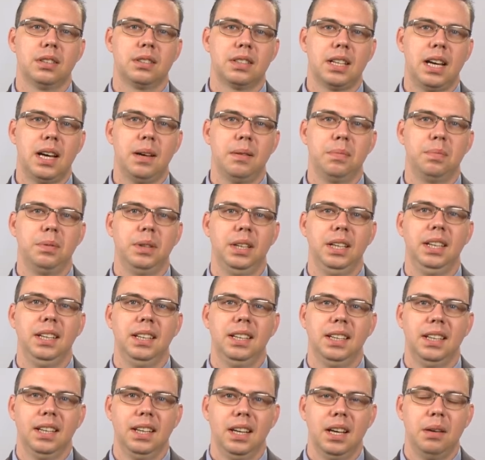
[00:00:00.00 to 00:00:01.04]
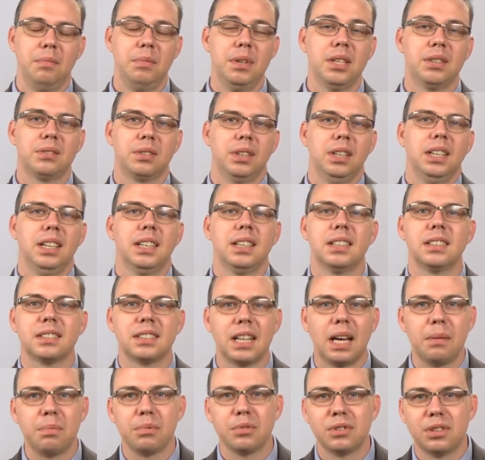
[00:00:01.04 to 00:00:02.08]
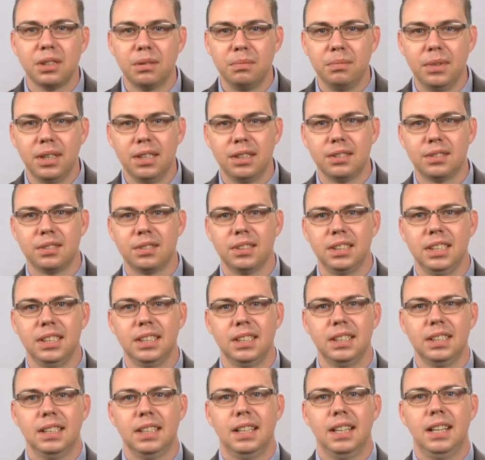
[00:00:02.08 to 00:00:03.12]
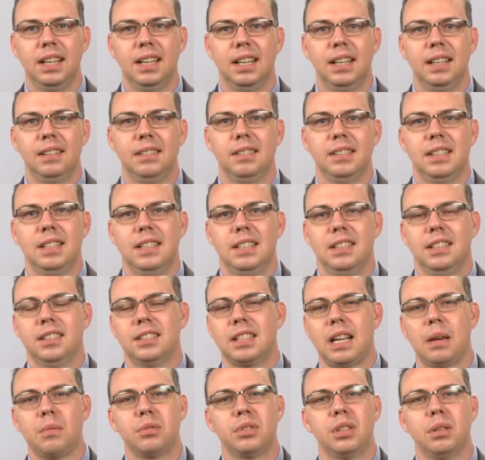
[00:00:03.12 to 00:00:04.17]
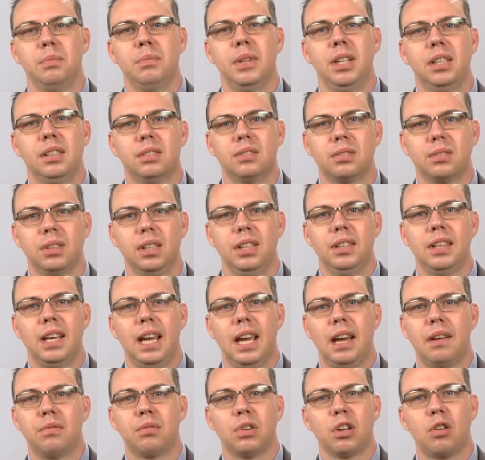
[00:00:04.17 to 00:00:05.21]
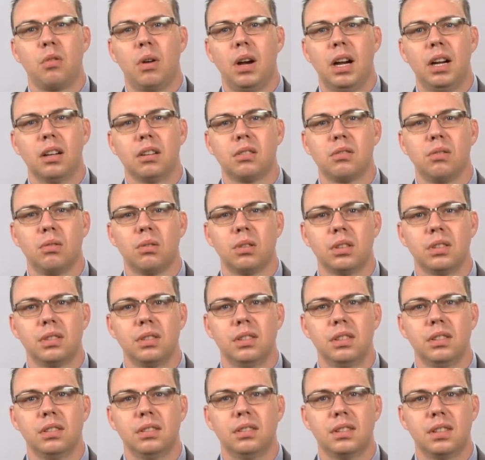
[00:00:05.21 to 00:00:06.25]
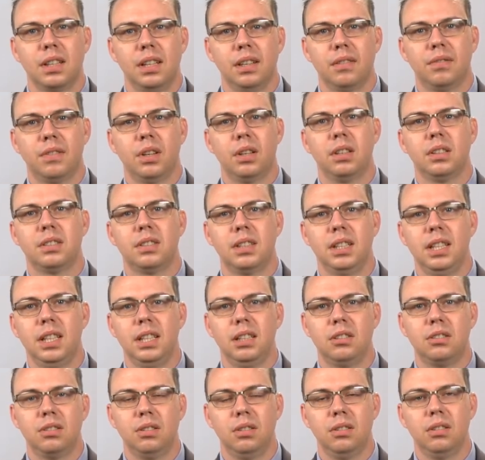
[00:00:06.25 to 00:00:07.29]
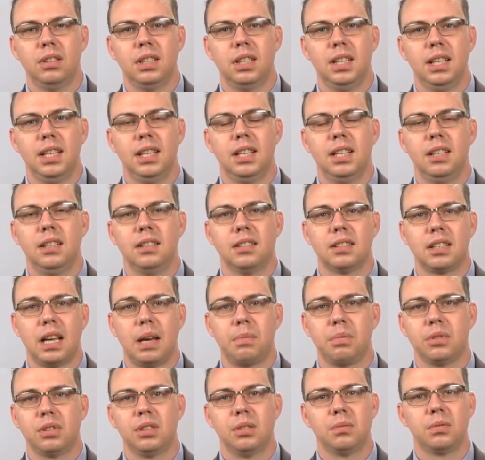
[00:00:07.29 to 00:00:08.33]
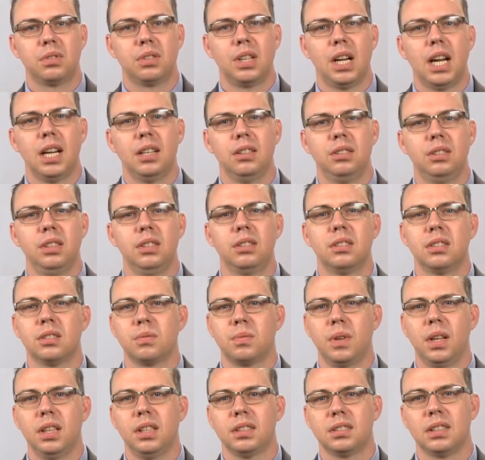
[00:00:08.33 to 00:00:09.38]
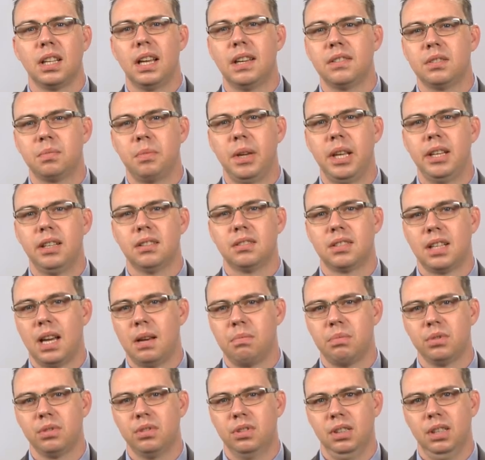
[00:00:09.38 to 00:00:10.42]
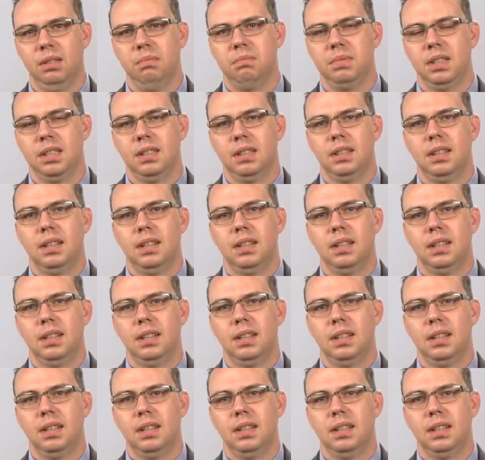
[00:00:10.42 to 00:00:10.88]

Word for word: Discipling, Mentoring and Discipleship Ministry. Uh, Discipleship Ministry, they have required courses if they're a CE student in discipleship strategies as well as lifespan discipleship.